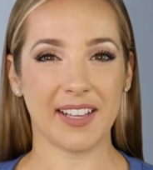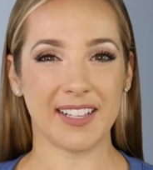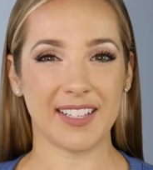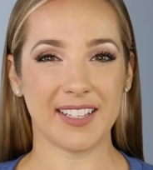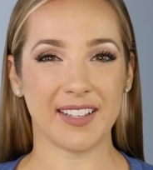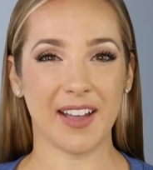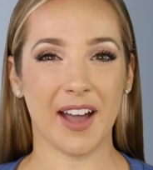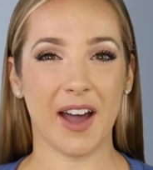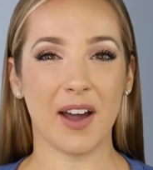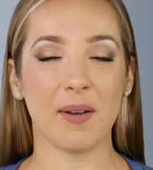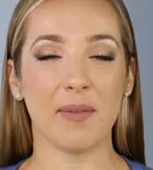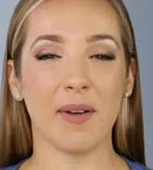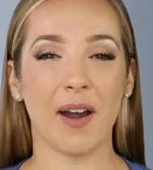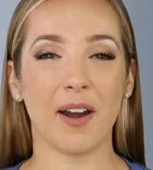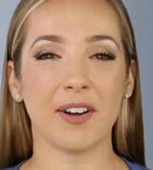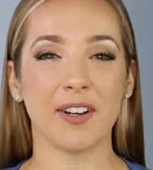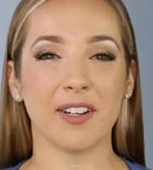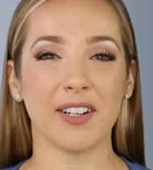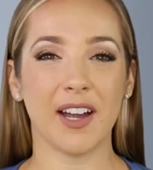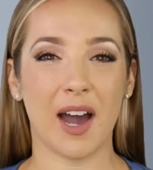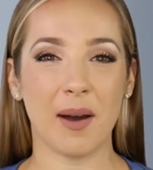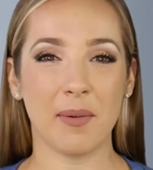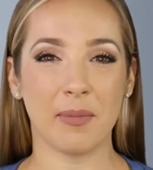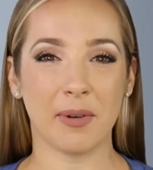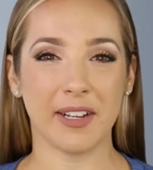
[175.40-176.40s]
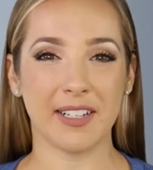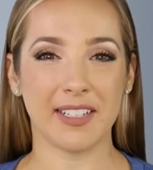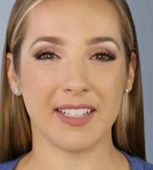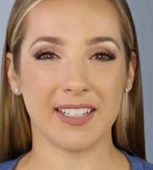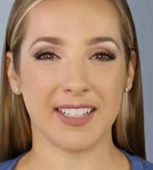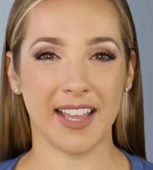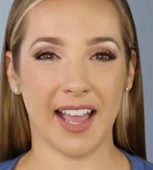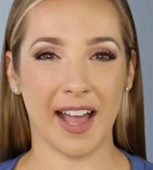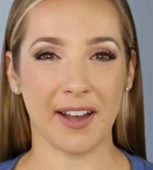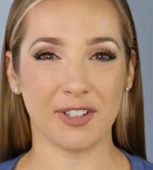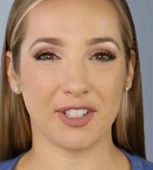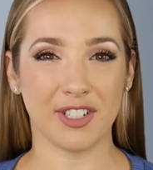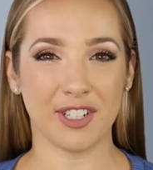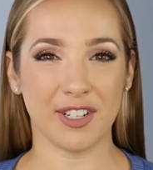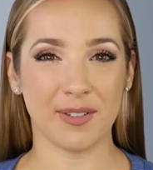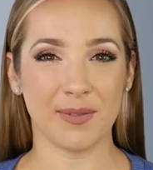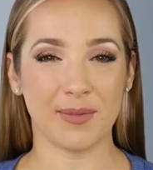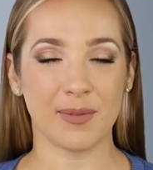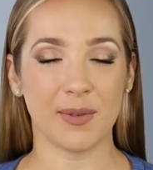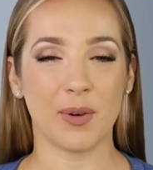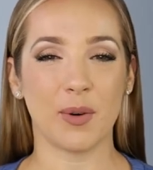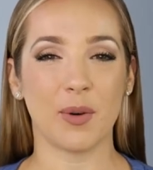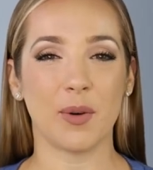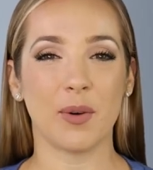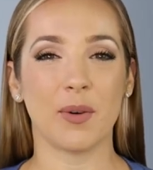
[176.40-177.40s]
let's talk about anomaly
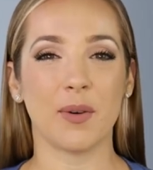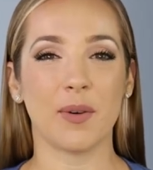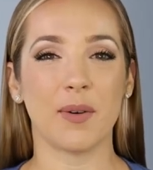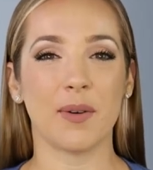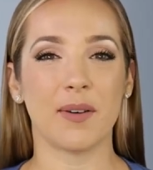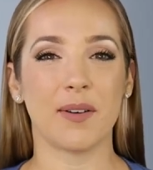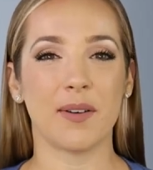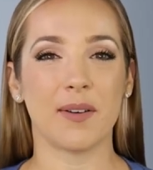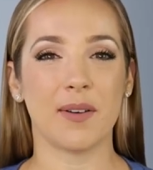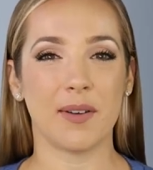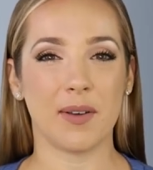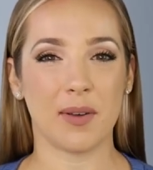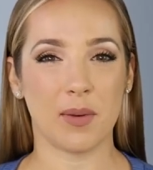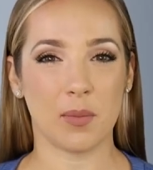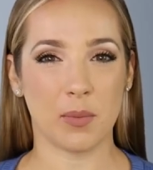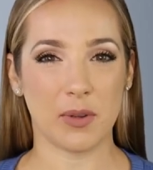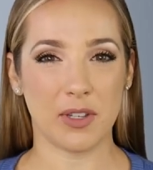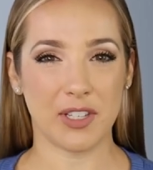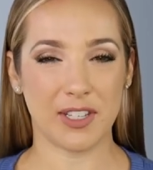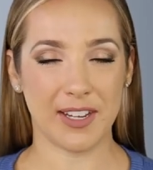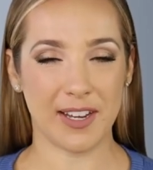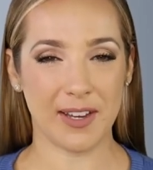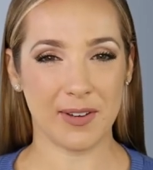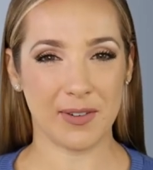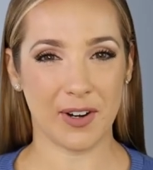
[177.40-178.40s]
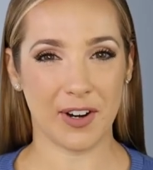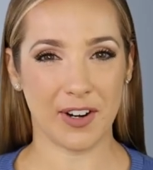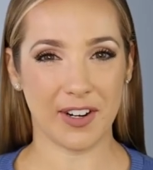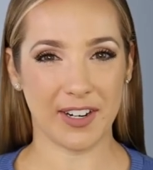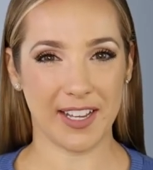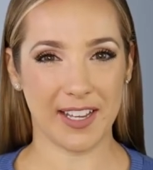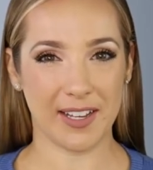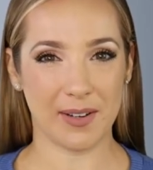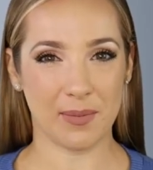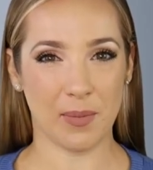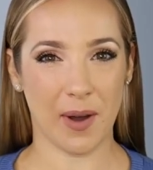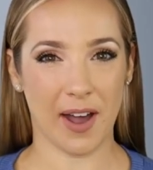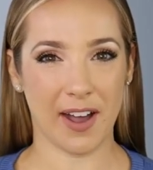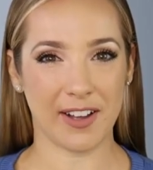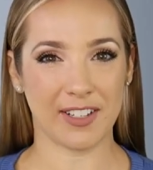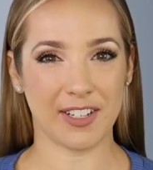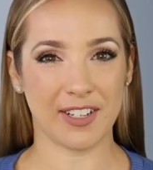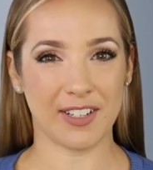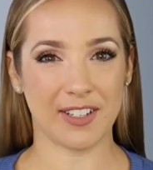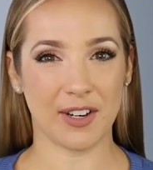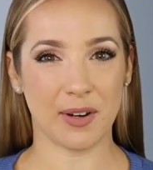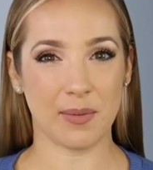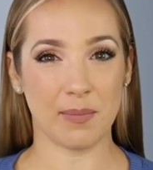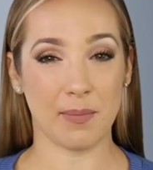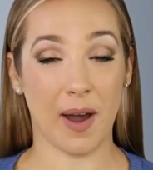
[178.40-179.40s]
detection. Machine learning
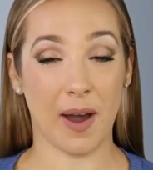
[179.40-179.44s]
watches your